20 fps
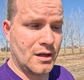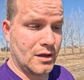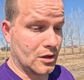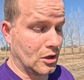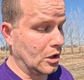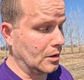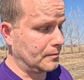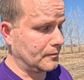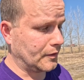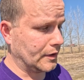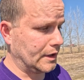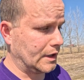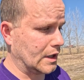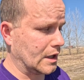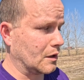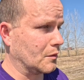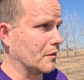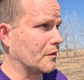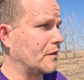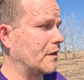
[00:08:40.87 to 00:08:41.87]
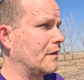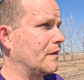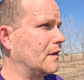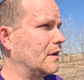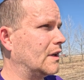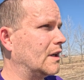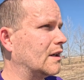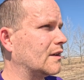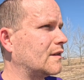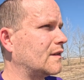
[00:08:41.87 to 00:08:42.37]
hopefully here within the
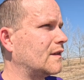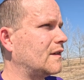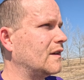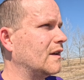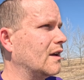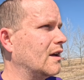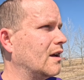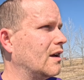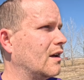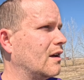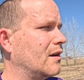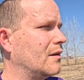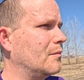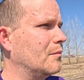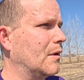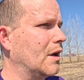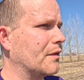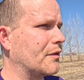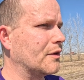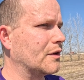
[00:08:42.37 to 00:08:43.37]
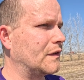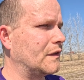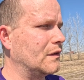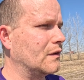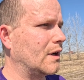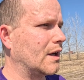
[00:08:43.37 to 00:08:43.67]
next month or two.